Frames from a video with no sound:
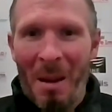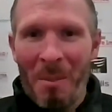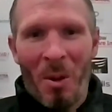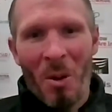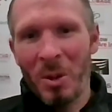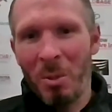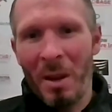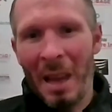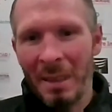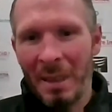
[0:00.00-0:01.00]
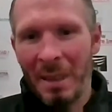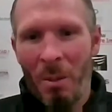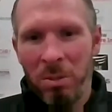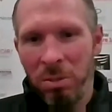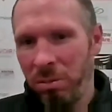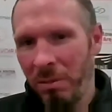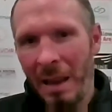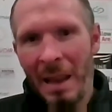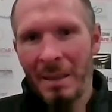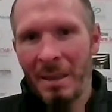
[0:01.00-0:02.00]
But ultimately, that's how I
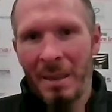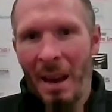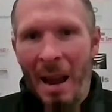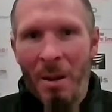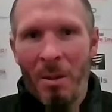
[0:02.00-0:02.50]
like to set out.